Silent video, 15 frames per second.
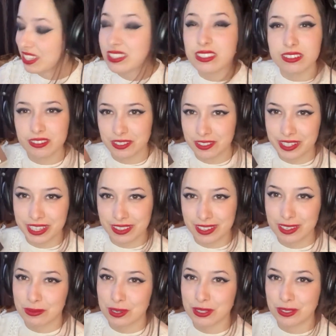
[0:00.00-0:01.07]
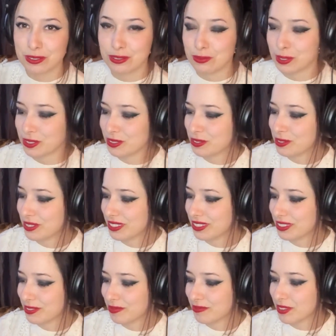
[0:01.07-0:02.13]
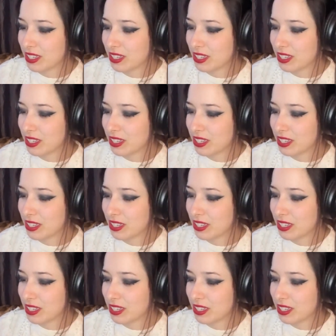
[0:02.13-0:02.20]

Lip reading: That's another great thing about used bookstores.